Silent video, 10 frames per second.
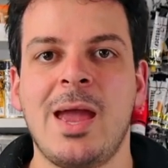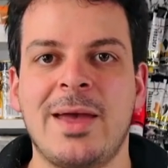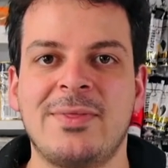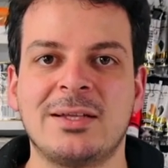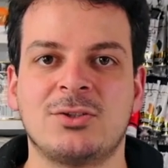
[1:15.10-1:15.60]

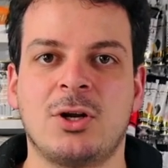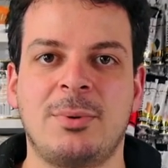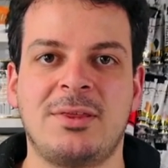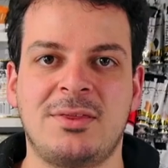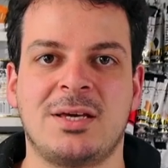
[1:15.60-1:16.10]
and that's gotta
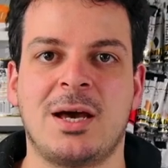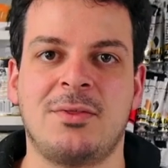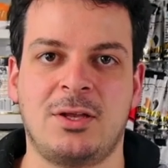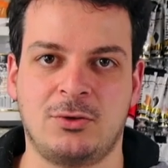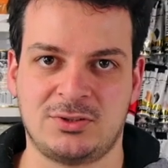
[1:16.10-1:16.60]
be thicker
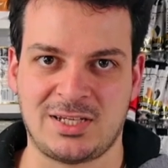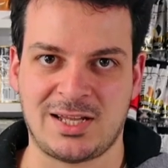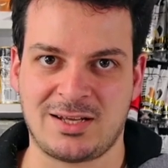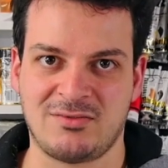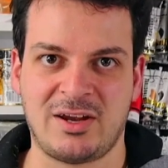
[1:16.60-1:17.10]
than your cell
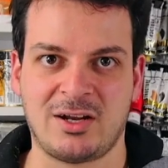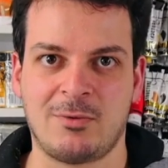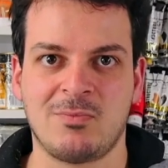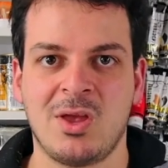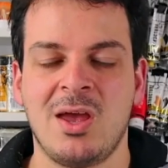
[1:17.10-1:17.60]

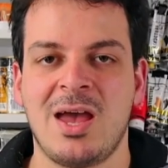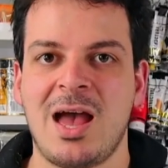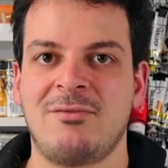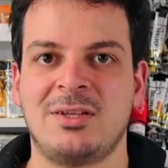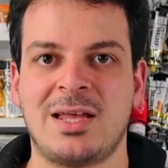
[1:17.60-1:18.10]
activator.
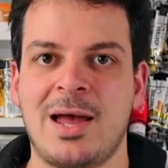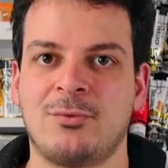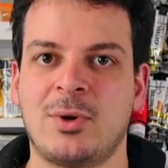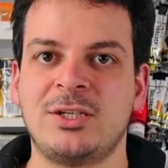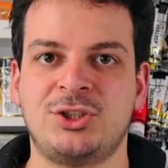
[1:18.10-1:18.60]
Having
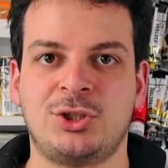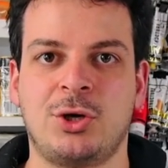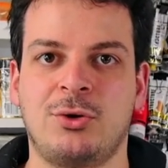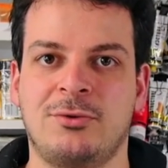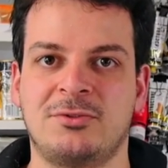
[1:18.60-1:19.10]
that
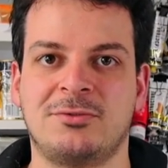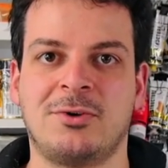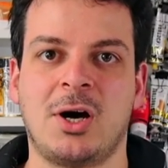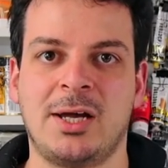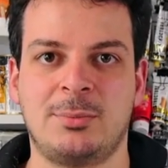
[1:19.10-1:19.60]
ratio of
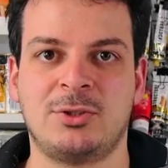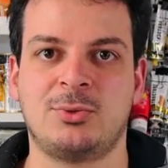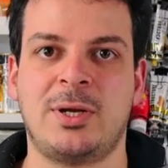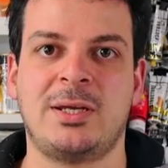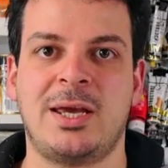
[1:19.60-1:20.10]
divide
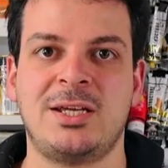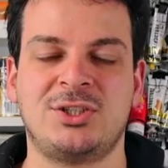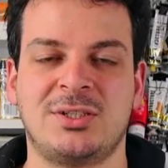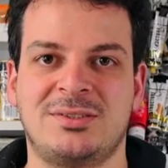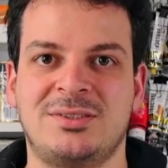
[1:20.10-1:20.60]
between
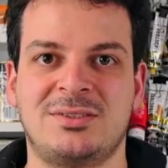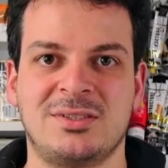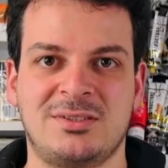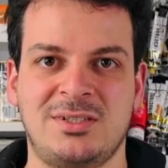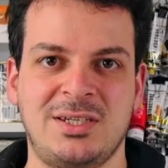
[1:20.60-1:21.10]
each
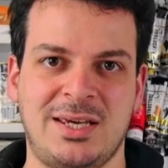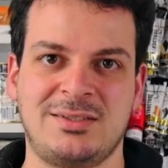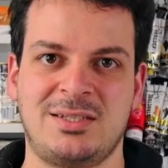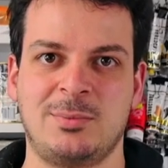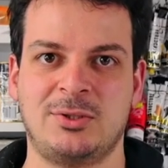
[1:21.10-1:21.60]
consistency
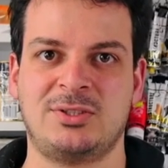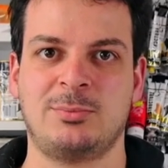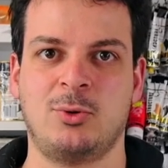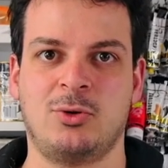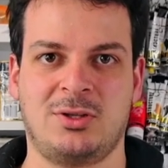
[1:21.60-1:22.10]
is the most
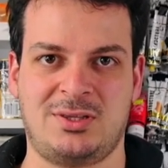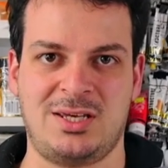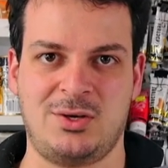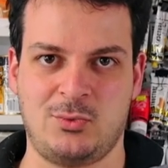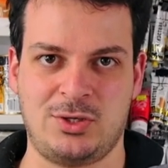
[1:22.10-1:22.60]
important
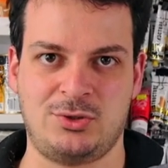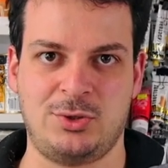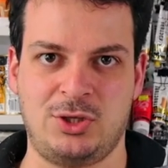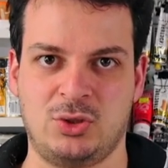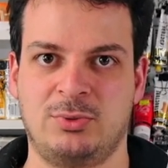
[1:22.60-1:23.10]
thing when
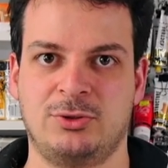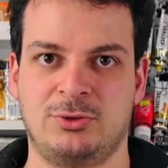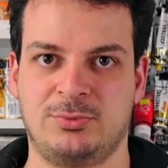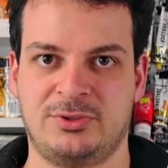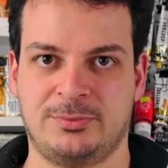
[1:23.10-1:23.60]
doing your
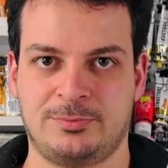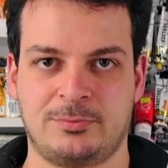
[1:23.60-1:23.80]
blooms.